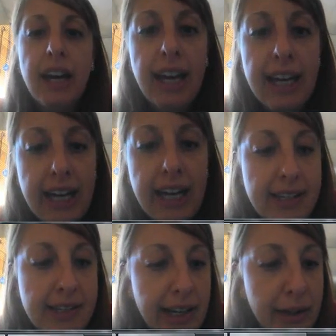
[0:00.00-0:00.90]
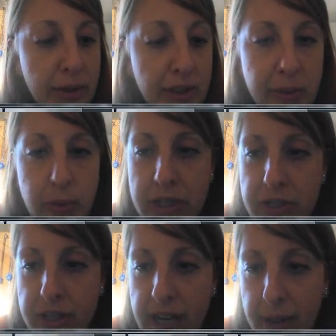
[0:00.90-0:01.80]
Hey guys, I really
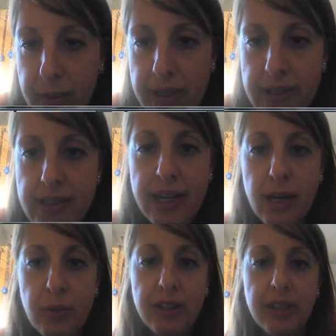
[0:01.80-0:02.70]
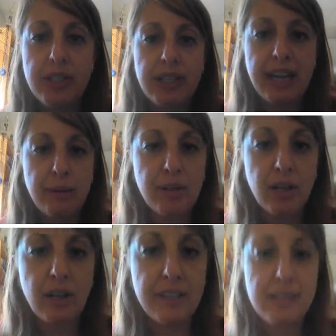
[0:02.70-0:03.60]
wish I was there with you today, but
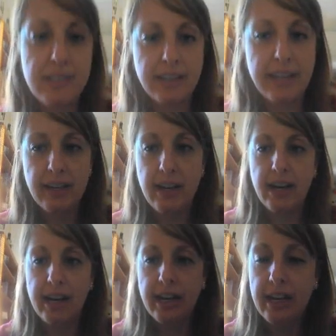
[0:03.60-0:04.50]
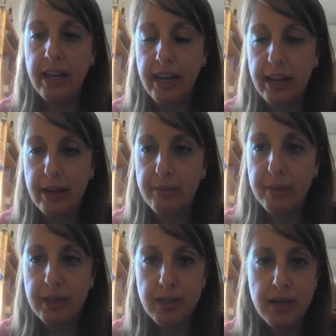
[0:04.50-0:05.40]
obviously I
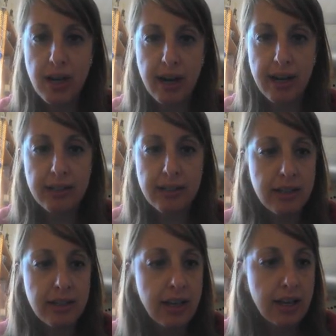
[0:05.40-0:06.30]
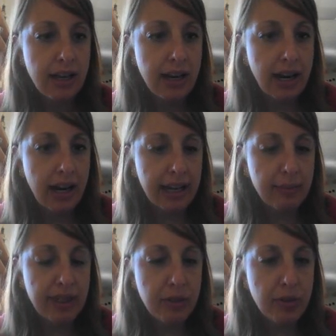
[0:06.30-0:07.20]
am not. I
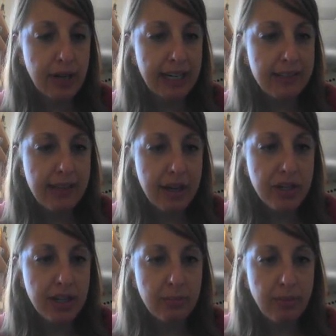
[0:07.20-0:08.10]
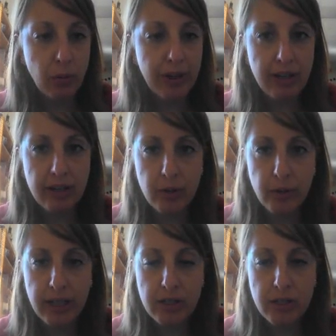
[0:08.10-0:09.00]
am in a training session, but we are
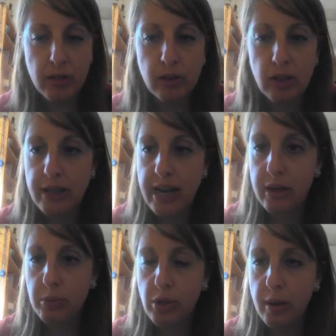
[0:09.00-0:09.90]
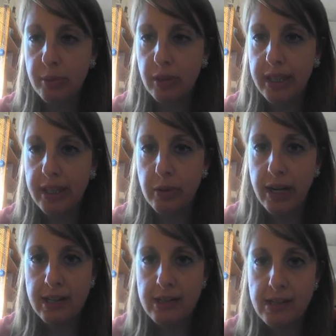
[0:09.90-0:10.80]
going to learn how to properly
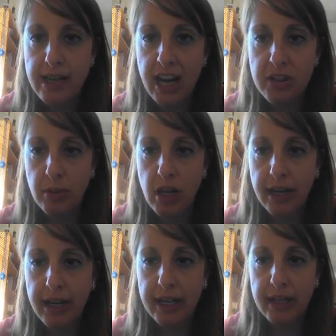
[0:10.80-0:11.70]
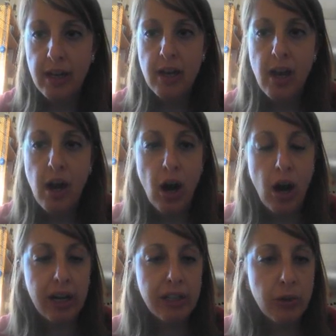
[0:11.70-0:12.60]
write stage blocking
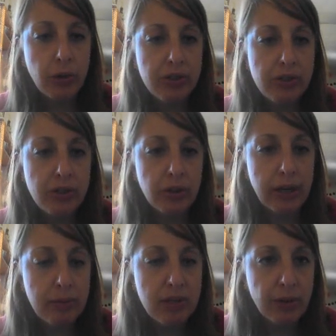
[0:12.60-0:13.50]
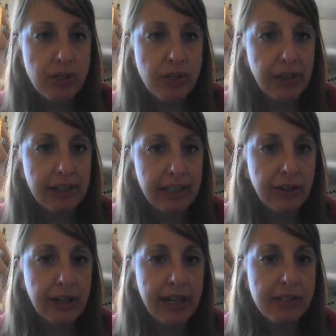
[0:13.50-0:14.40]
on your scripts. First of all, I think
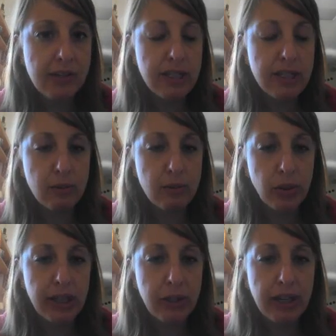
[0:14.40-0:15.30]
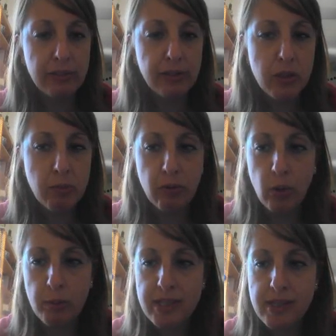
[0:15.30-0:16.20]
you guys did some really great first
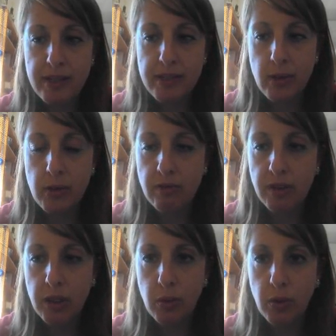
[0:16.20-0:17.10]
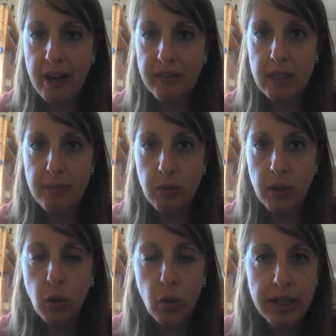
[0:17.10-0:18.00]
performances. Those of you who are having to be
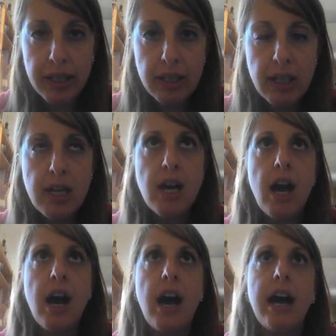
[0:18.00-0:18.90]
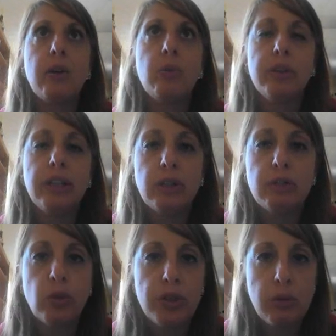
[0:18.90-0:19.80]
recorded, I really look
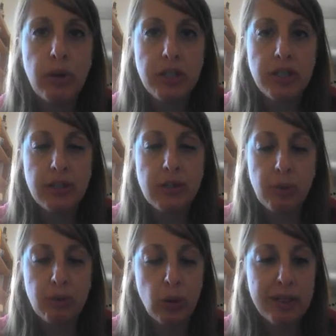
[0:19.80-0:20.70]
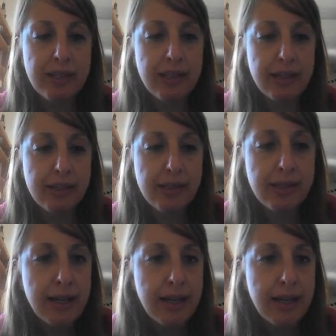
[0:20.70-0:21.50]
forward to watching those performances.